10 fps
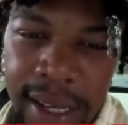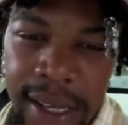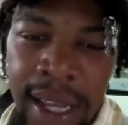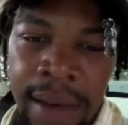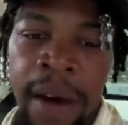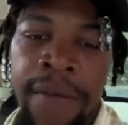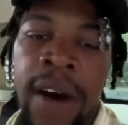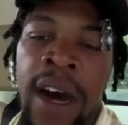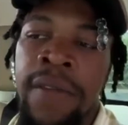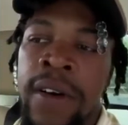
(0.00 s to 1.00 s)
that my
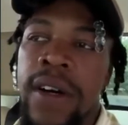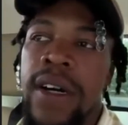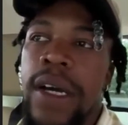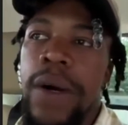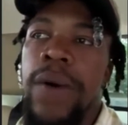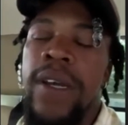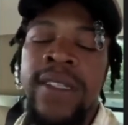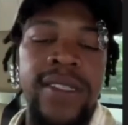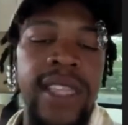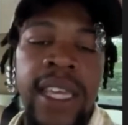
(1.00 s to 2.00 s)
father
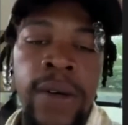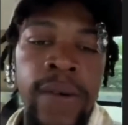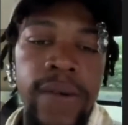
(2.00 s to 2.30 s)
instilled.